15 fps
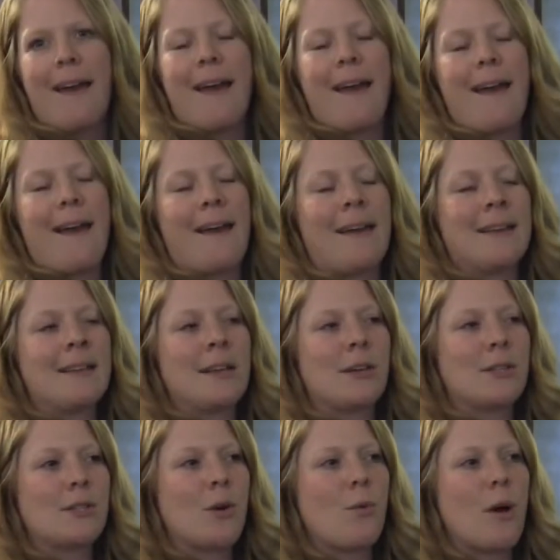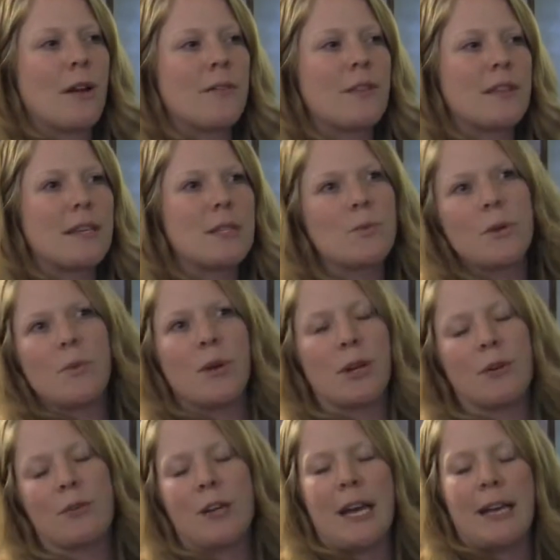And so, one of the things we
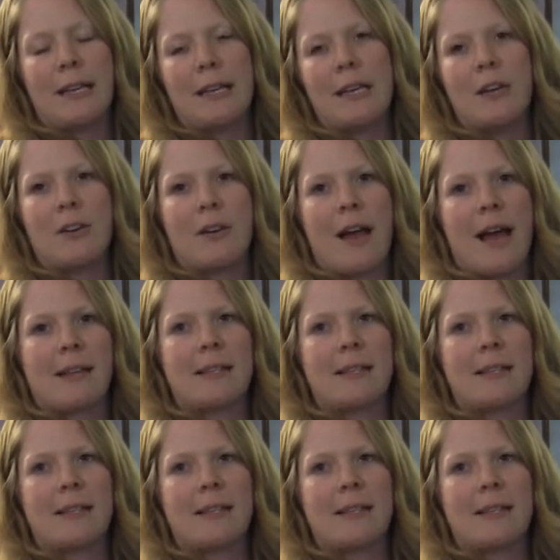want to create here